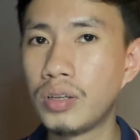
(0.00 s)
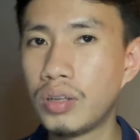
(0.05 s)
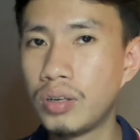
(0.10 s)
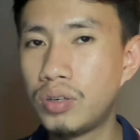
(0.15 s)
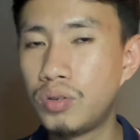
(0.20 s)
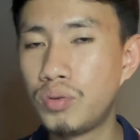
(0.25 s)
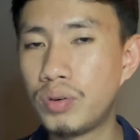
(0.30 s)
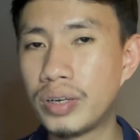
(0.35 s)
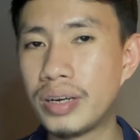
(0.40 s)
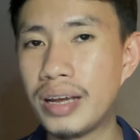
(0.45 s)

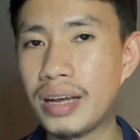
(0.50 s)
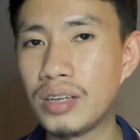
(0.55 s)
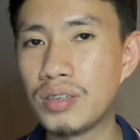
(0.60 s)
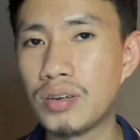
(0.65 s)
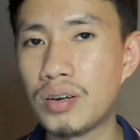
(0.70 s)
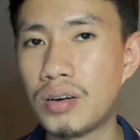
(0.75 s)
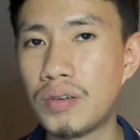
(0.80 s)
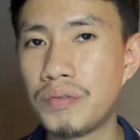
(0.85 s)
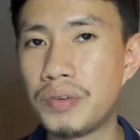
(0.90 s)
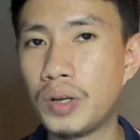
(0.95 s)
to an
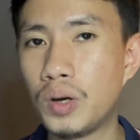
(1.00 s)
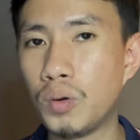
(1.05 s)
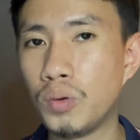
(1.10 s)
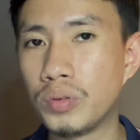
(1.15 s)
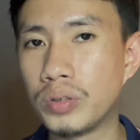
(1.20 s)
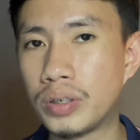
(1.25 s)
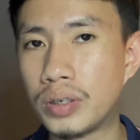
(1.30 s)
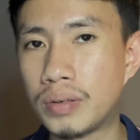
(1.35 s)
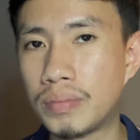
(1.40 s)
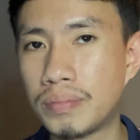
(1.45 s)
SRV
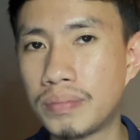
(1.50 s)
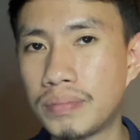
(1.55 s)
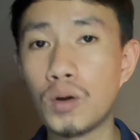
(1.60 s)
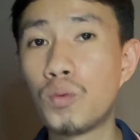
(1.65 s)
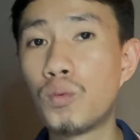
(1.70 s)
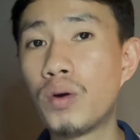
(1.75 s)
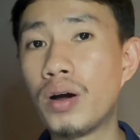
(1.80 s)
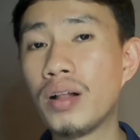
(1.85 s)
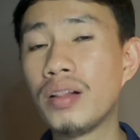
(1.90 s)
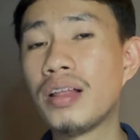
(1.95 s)
holder.
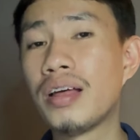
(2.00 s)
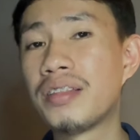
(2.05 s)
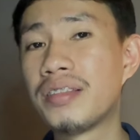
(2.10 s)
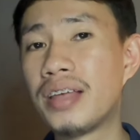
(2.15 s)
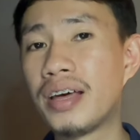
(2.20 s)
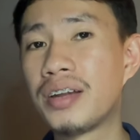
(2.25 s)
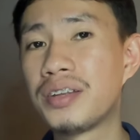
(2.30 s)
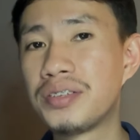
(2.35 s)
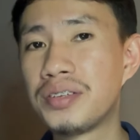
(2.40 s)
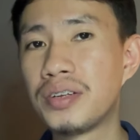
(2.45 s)
Well,
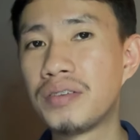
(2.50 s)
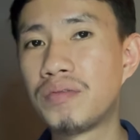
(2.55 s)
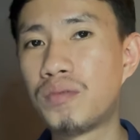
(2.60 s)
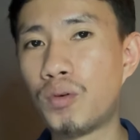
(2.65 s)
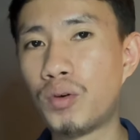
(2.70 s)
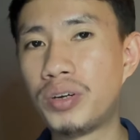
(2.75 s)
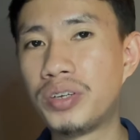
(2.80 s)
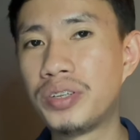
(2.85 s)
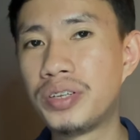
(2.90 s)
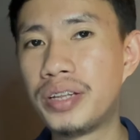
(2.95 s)
that is it
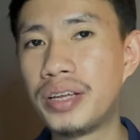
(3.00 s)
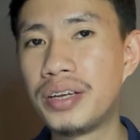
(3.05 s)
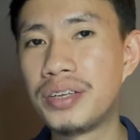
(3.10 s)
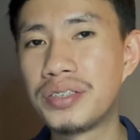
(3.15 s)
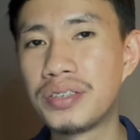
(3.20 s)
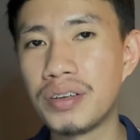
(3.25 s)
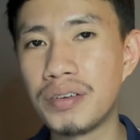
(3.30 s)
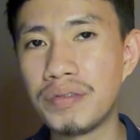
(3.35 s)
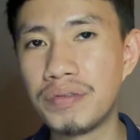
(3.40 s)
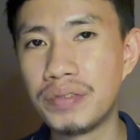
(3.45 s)
for
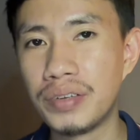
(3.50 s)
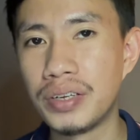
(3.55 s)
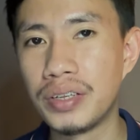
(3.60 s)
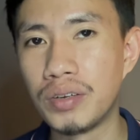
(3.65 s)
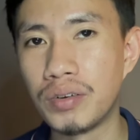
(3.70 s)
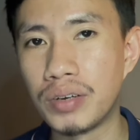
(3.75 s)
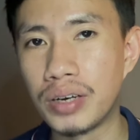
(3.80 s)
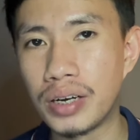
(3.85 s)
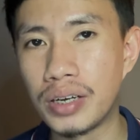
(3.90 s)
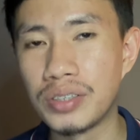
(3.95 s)
today's
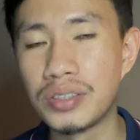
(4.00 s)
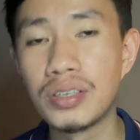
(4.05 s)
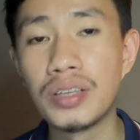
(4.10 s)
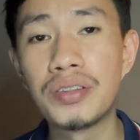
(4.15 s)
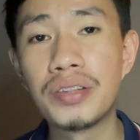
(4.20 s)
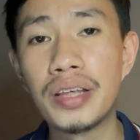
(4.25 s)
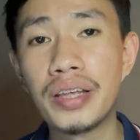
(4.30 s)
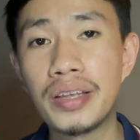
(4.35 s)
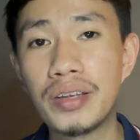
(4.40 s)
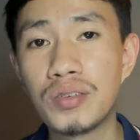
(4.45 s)
video, guys.
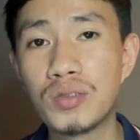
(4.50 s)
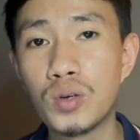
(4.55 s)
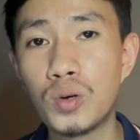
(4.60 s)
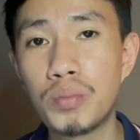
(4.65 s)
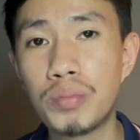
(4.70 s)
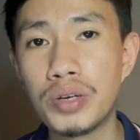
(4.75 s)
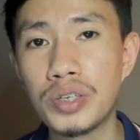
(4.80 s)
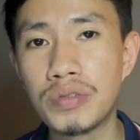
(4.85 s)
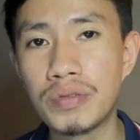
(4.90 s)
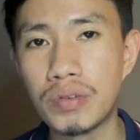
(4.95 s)
Thank you so
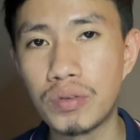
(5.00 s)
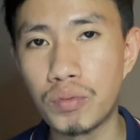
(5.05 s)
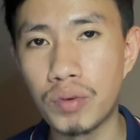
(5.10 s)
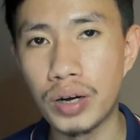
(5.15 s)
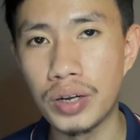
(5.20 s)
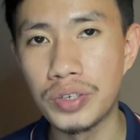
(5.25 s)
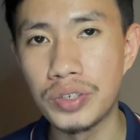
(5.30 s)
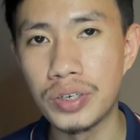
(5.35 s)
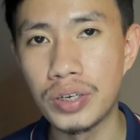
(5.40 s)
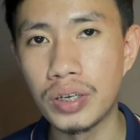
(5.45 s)
much for
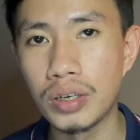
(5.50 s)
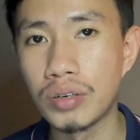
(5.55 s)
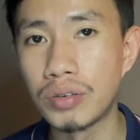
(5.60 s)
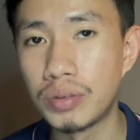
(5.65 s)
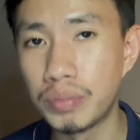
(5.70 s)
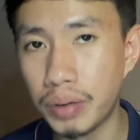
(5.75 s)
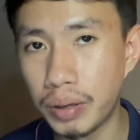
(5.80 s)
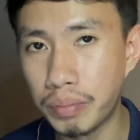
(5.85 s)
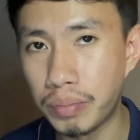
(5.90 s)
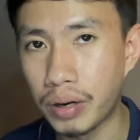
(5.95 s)
watching.
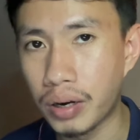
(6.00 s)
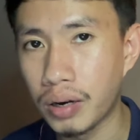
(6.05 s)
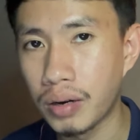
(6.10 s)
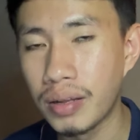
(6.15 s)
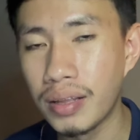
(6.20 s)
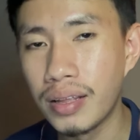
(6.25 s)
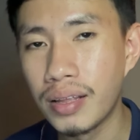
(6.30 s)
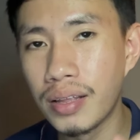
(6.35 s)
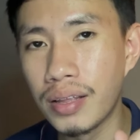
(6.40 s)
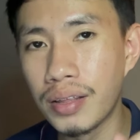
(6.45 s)
Remember,
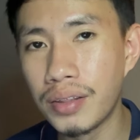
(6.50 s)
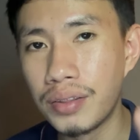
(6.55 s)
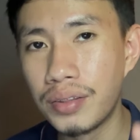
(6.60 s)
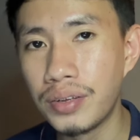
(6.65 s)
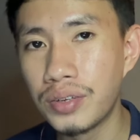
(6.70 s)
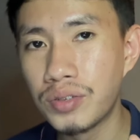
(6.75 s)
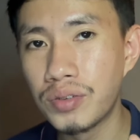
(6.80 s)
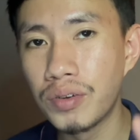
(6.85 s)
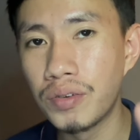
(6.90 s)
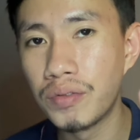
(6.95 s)

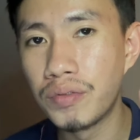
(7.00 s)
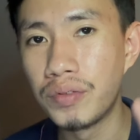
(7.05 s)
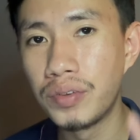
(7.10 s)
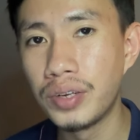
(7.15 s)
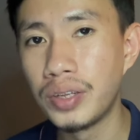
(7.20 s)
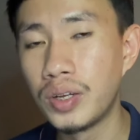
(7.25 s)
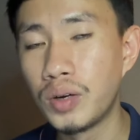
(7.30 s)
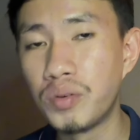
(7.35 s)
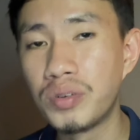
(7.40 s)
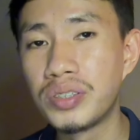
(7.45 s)
this
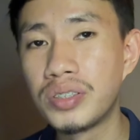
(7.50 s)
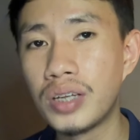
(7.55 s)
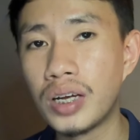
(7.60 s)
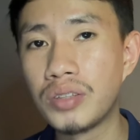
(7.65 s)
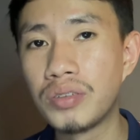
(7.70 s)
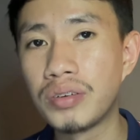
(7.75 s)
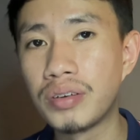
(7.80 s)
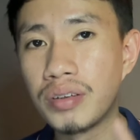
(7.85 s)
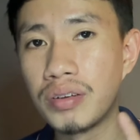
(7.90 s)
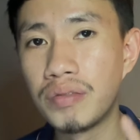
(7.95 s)
video is
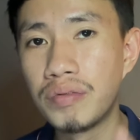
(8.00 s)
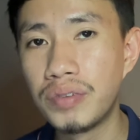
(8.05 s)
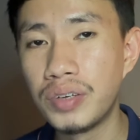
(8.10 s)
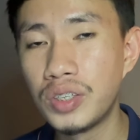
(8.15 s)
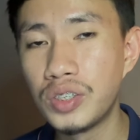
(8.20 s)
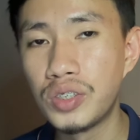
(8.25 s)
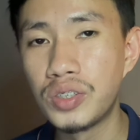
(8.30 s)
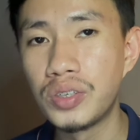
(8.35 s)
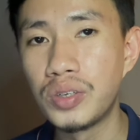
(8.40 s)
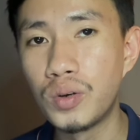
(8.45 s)
not to
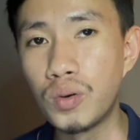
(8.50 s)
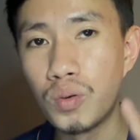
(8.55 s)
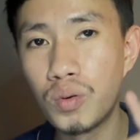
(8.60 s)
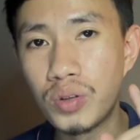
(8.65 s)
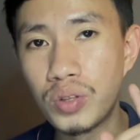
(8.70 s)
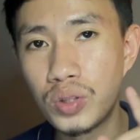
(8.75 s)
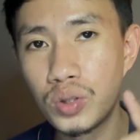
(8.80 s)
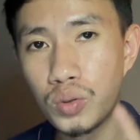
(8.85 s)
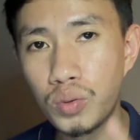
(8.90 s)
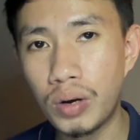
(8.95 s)
convince you
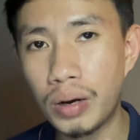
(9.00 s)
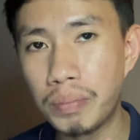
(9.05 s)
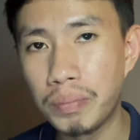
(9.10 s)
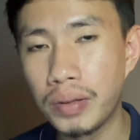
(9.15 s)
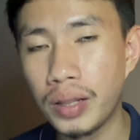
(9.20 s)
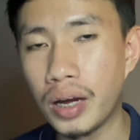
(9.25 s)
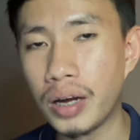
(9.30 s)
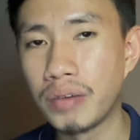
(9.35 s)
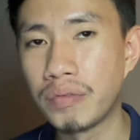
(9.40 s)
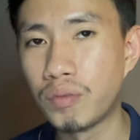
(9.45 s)
to
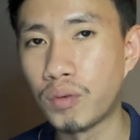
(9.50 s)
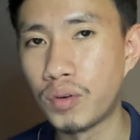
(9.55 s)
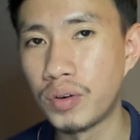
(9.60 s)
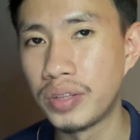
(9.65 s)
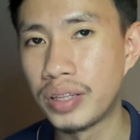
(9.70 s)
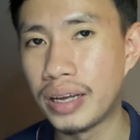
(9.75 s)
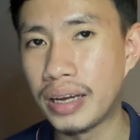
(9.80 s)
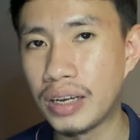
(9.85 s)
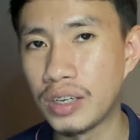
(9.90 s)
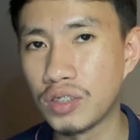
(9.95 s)
apply for
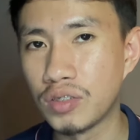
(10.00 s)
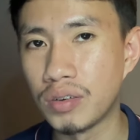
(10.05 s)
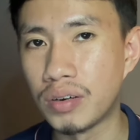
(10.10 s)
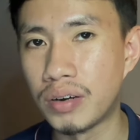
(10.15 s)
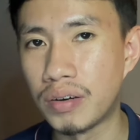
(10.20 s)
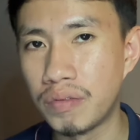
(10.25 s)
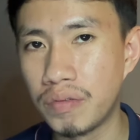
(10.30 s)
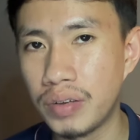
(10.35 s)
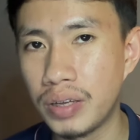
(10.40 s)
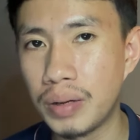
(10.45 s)
the
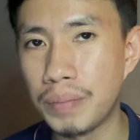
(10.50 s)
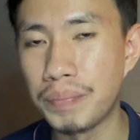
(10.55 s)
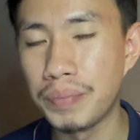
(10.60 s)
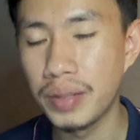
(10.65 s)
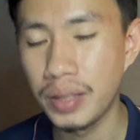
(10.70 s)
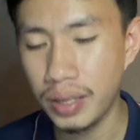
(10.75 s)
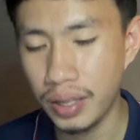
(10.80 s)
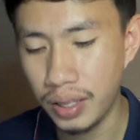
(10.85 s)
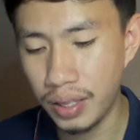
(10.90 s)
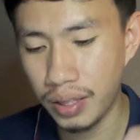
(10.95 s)
SRV.
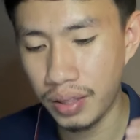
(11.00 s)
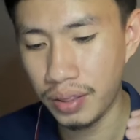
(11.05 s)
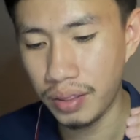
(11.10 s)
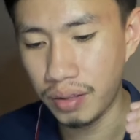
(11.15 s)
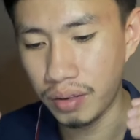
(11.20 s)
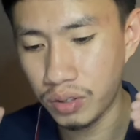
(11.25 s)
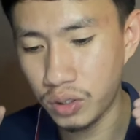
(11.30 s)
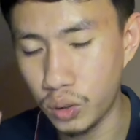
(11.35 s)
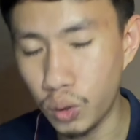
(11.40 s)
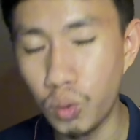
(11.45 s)

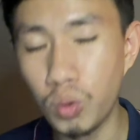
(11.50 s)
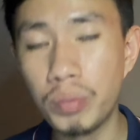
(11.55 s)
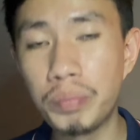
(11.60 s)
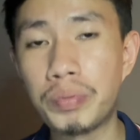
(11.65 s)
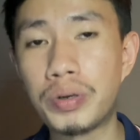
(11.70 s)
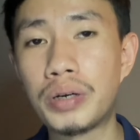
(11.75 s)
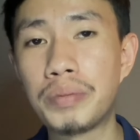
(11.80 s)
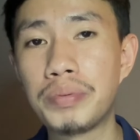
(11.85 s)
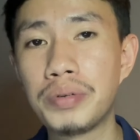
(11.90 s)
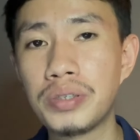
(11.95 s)
The sole
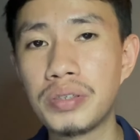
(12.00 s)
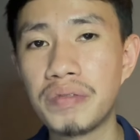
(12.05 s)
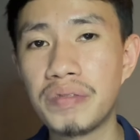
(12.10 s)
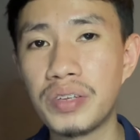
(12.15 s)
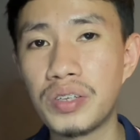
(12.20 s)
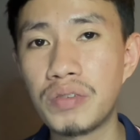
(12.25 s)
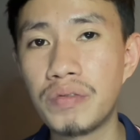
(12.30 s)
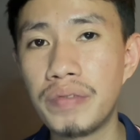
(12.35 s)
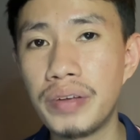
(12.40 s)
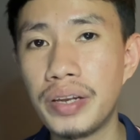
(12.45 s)
purpose of
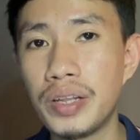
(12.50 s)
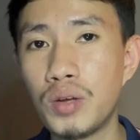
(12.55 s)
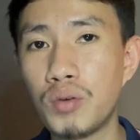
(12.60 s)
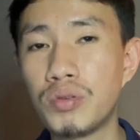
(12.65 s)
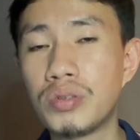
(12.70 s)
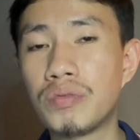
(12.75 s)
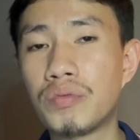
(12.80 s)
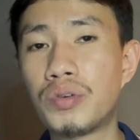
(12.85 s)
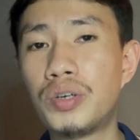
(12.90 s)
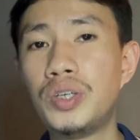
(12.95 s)
this video
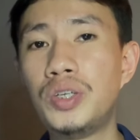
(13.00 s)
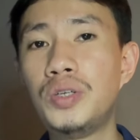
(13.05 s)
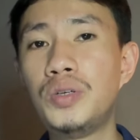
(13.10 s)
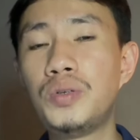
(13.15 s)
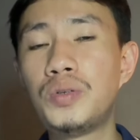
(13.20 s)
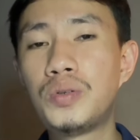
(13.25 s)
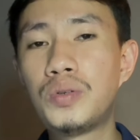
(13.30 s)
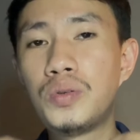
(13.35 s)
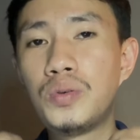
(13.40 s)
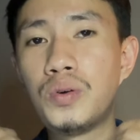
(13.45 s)
is for
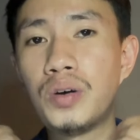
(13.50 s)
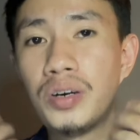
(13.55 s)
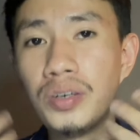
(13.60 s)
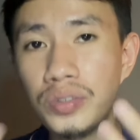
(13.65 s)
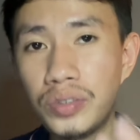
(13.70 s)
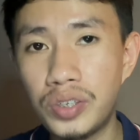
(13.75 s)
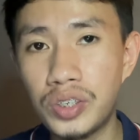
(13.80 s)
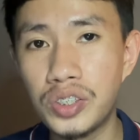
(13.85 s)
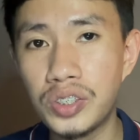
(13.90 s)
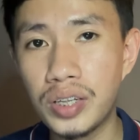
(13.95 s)
you to
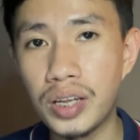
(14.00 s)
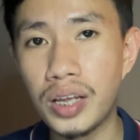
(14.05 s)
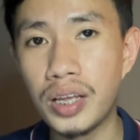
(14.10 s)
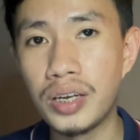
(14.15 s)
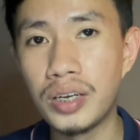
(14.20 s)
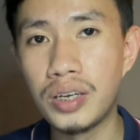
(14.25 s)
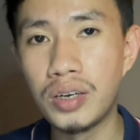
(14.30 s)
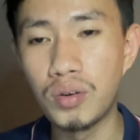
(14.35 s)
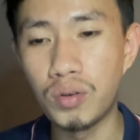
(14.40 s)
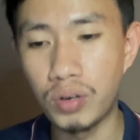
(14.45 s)

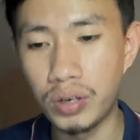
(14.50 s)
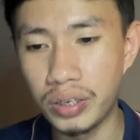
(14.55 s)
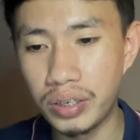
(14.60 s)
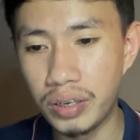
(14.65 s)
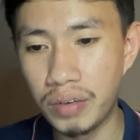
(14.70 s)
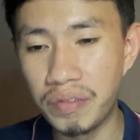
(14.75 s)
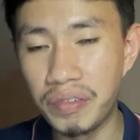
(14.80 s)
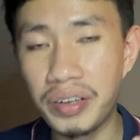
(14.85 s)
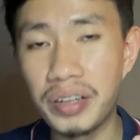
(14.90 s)
understand or give